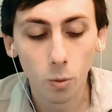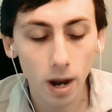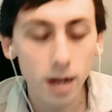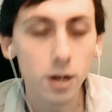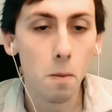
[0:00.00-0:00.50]

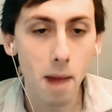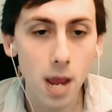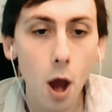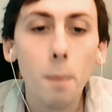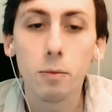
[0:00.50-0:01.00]
what I'd call
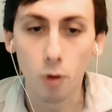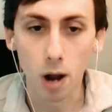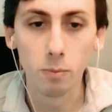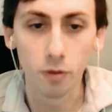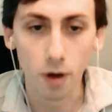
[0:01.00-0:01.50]
myopic
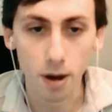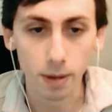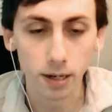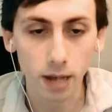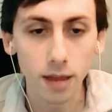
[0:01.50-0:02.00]
problem
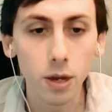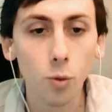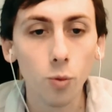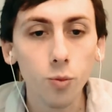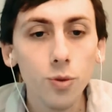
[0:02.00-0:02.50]
framings, I
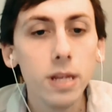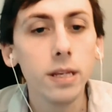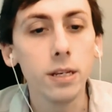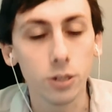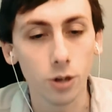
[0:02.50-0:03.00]
think we're
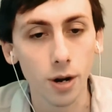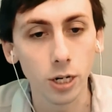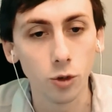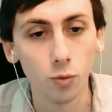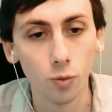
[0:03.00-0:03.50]
really
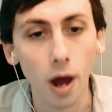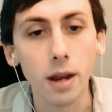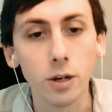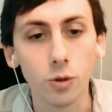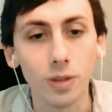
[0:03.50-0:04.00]
starting to
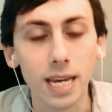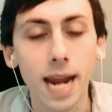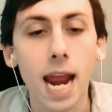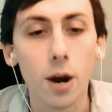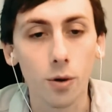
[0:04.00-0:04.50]
run into the
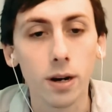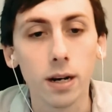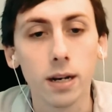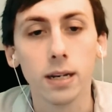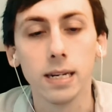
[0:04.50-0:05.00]
inherent
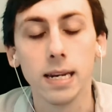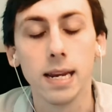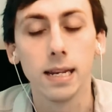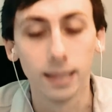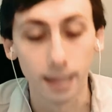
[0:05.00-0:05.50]

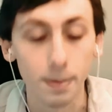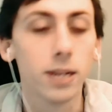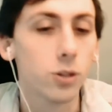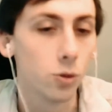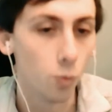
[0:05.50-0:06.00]

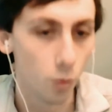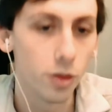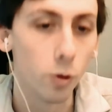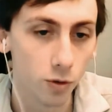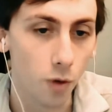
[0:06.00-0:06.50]
limits
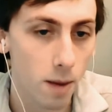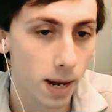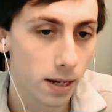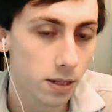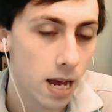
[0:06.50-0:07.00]
with those
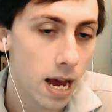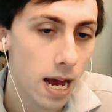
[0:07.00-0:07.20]
framings.